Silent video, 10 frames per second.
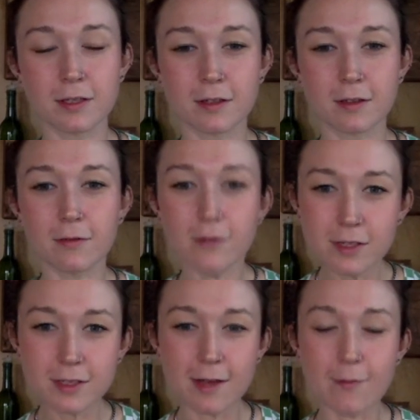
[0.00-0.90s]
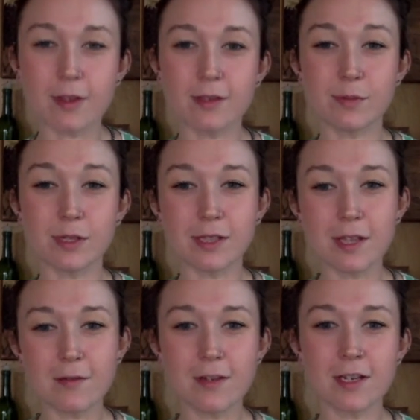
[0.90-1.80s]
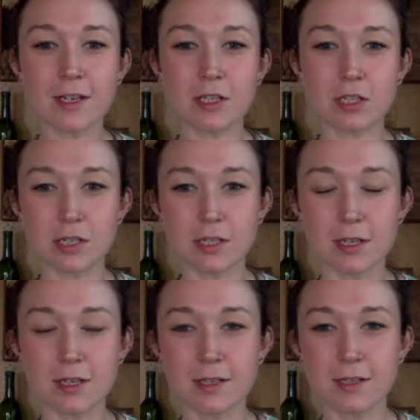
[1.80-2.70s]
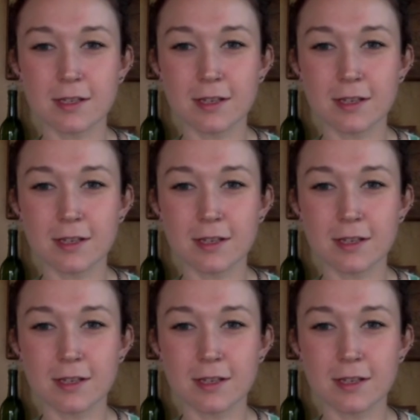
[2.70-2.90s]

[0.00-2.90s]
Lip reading: The first step is believing in Jesus.